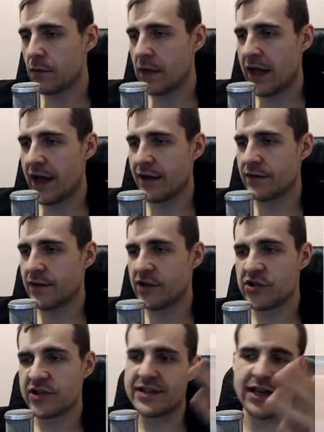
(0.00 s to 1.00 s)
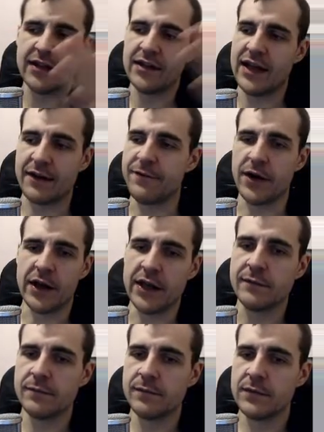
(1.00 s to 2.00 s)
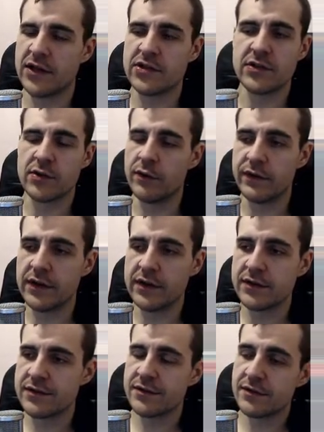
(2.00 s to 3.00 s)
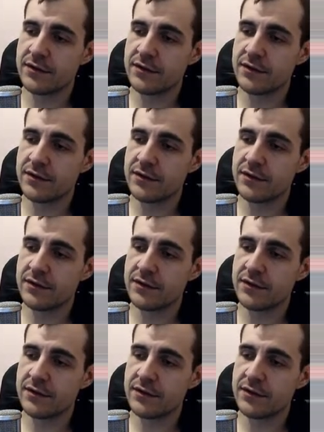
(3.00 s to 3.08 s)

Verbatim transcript: and they just decided like, fuck it, I just go with this.